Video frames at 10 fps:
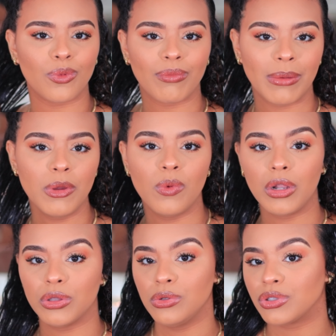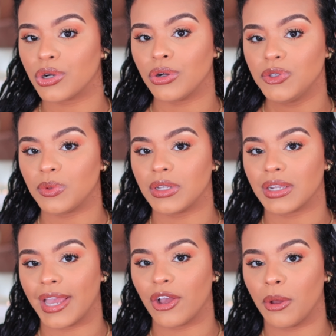maybe what loose curls will look
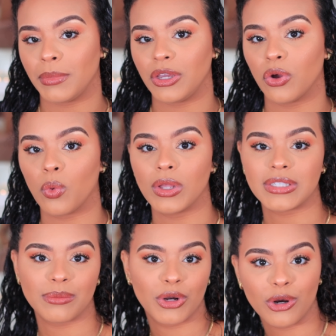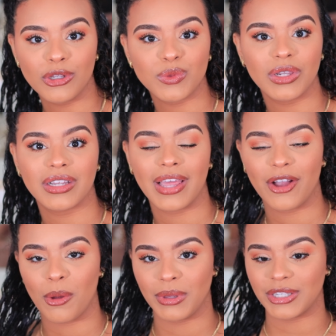like on me or what some curls will look like
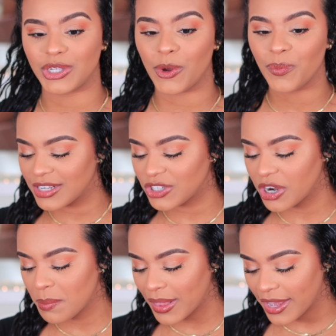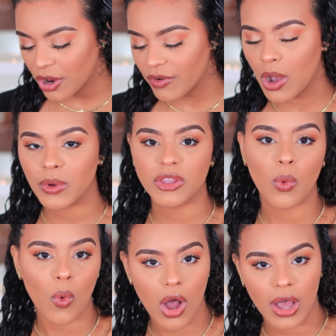on me. So I started playing around with the
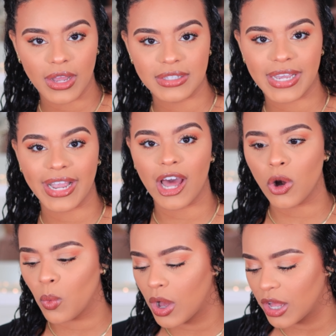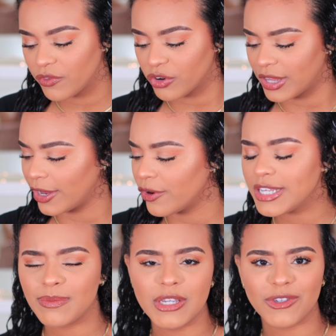wands. I got a wand for like
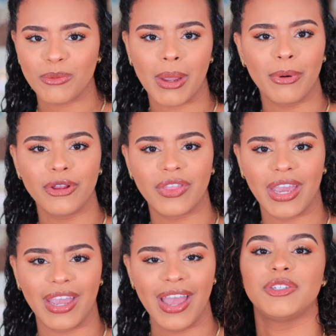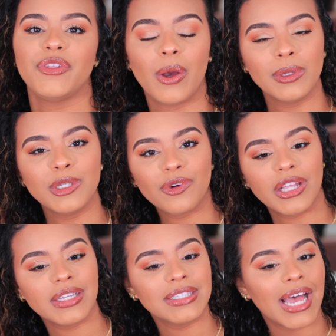Christmas or my birthday. So that was
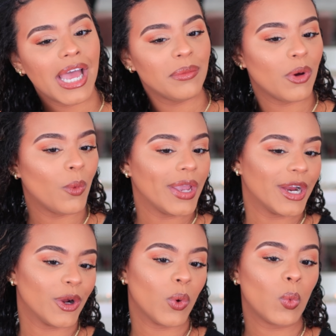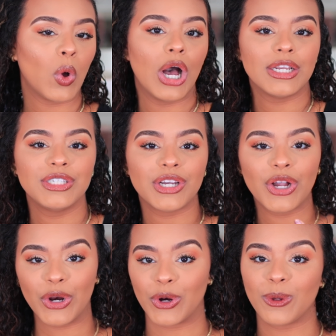around the time where wand
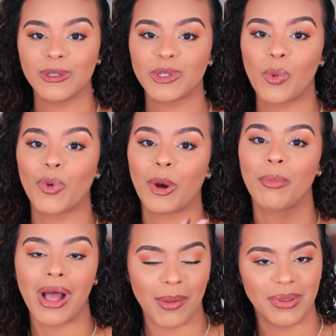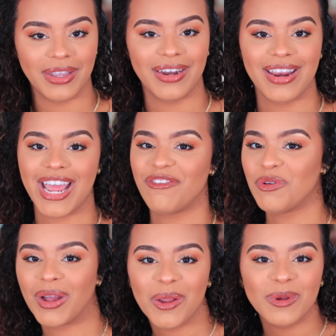curls were popping.
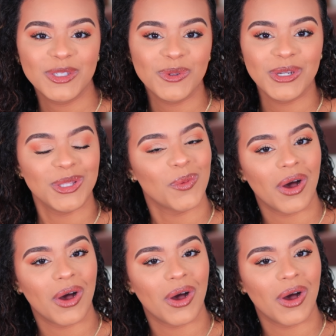Everybody was doing the